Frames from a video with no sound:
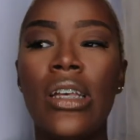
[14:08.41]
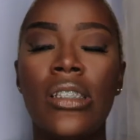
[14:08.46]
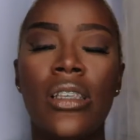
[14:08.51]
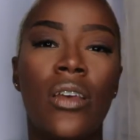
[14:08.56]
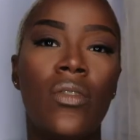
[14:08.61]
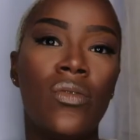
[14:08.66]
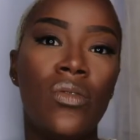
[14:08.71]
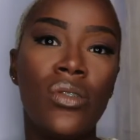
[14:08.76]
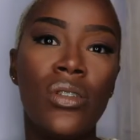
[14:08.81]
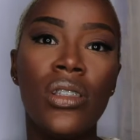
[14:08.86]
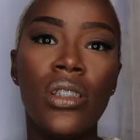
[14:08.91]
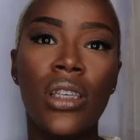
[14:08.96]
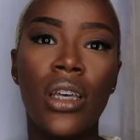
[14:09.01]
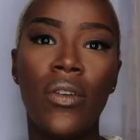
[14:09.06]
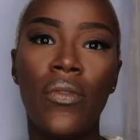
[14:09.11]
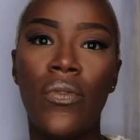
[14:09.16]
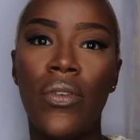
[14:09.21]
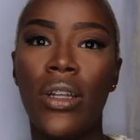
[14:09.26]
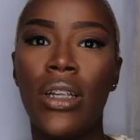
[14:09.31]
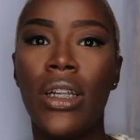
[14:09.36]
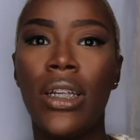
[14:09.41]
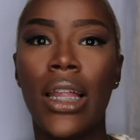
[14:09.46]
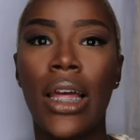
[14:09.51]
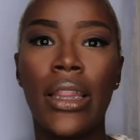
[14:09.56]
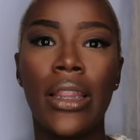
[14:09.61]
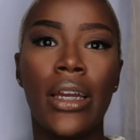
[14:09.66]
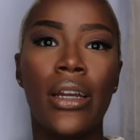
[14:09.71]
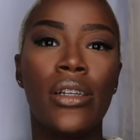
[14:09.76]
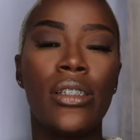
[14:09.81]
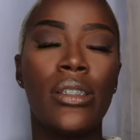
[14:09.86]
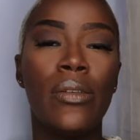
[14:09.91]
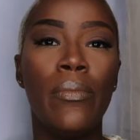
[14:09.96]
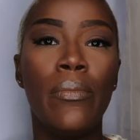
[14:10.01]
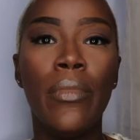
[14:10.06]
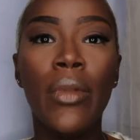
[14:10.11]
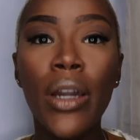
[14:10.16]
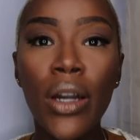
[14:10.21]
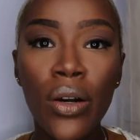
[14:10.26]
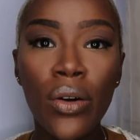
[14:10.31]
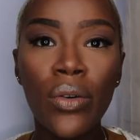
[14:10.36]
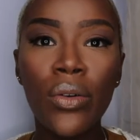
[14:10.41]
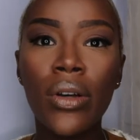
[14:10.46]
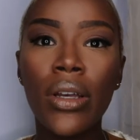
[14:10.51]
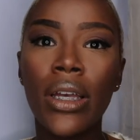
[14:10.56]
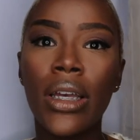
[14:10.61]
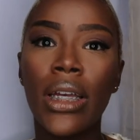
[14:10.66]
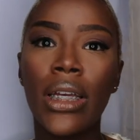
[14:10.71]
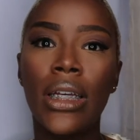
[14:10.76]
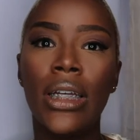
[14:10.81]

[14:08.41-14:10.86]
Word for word: So if you're still feeling like there's milk